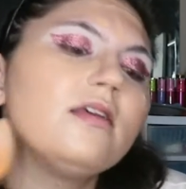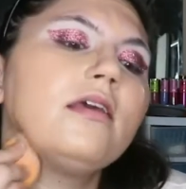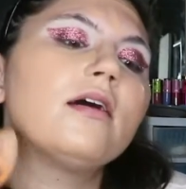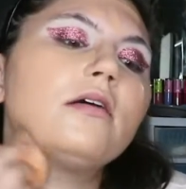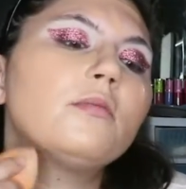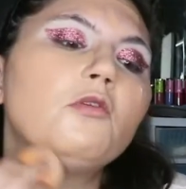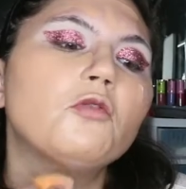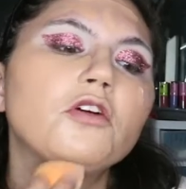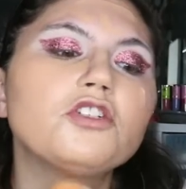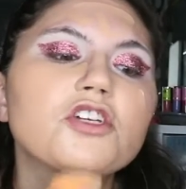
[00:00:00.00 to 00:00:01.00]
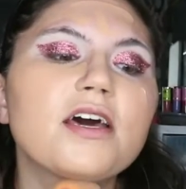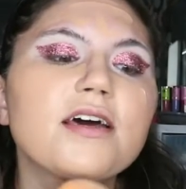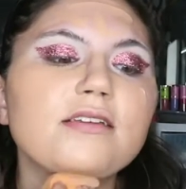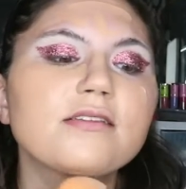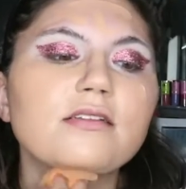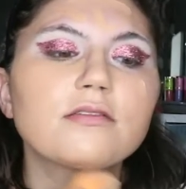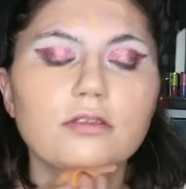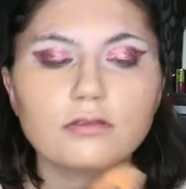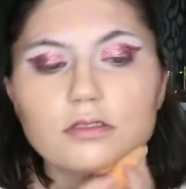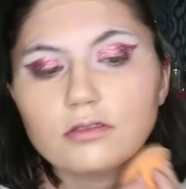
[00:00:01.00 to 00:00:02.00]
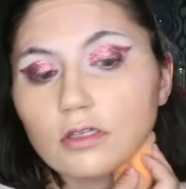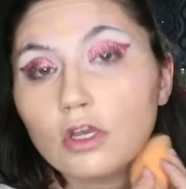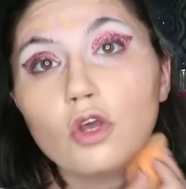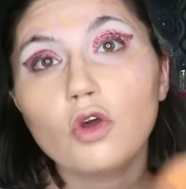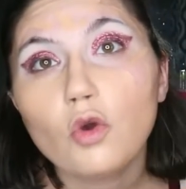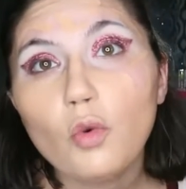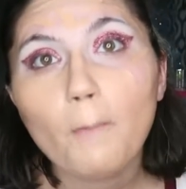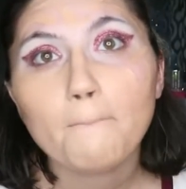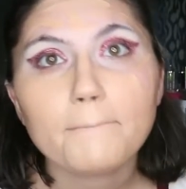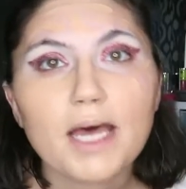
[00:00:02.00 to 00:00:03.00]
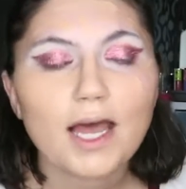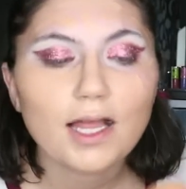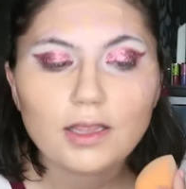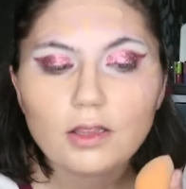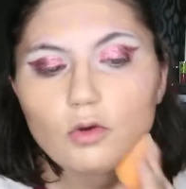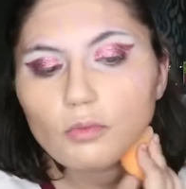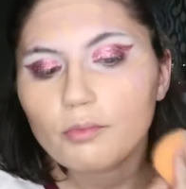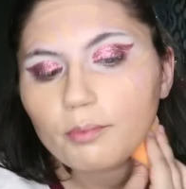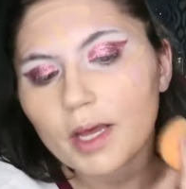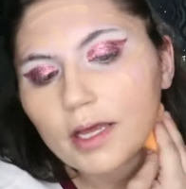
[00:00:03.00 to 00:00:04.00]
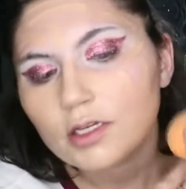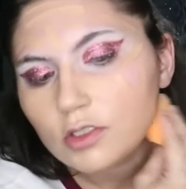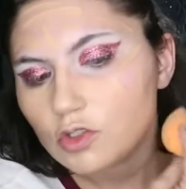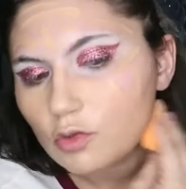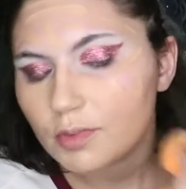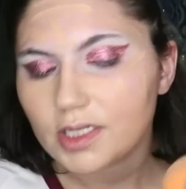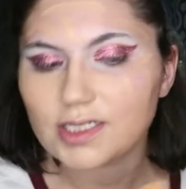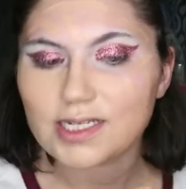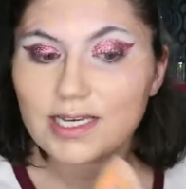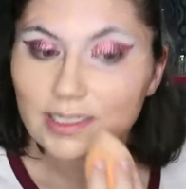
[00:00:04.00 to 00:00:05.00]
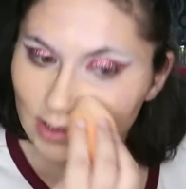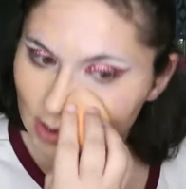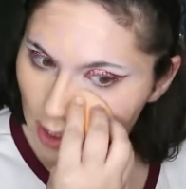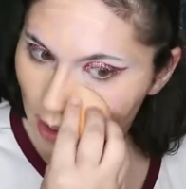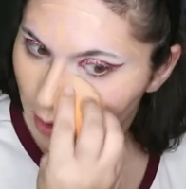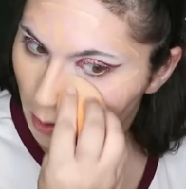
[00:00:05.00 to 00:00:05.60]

Yeah, I'm orange, guys. Oompa loompa doompatita.